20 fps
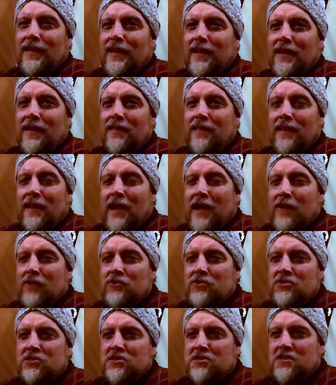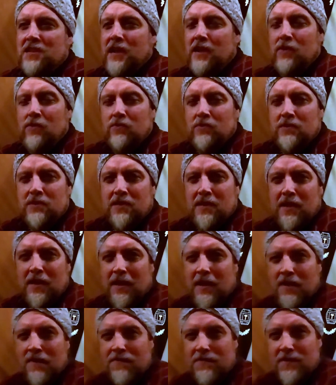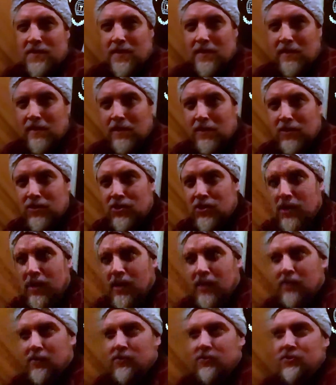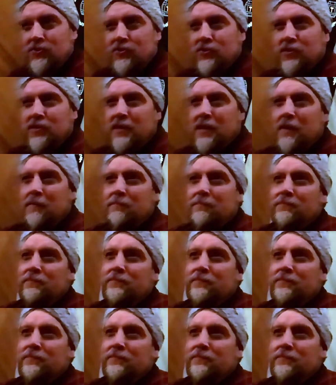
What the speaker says: And the now stout, hefty little child stood up